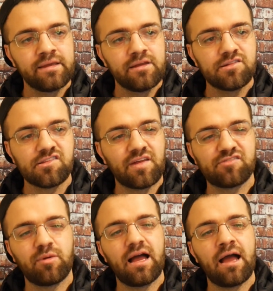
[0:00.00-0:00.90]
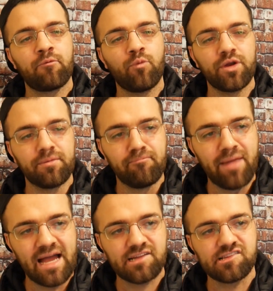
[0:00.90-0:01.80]
So that's why I wouldn't
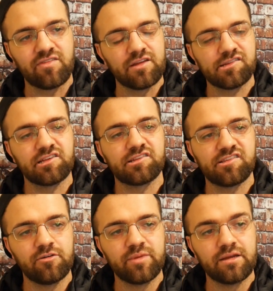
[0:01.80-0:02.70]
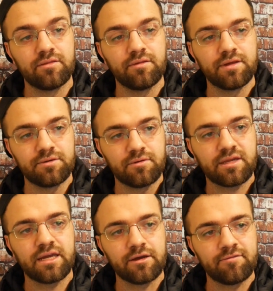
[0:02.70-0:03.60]
max this and still be a little
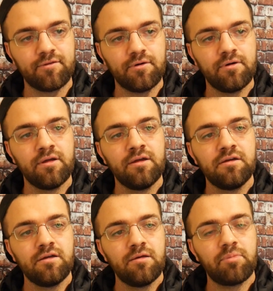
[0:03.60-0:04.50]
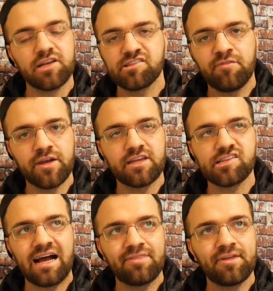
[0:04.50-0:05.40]
careful. But it's funny, because
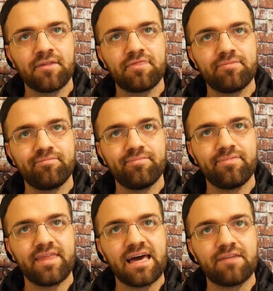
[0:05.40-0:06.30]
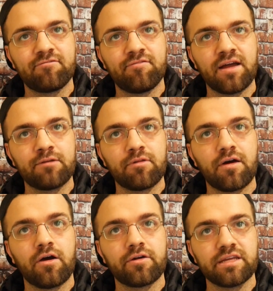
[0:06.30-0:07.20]
I thought that fight with
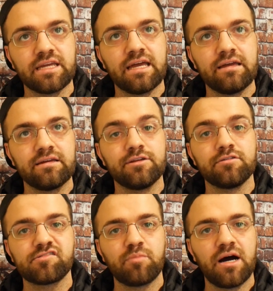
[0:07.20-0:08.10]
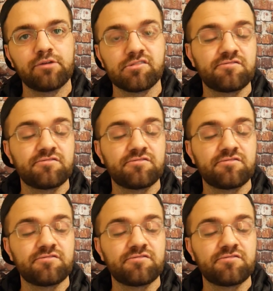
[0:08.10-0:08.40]
RDA and Usman was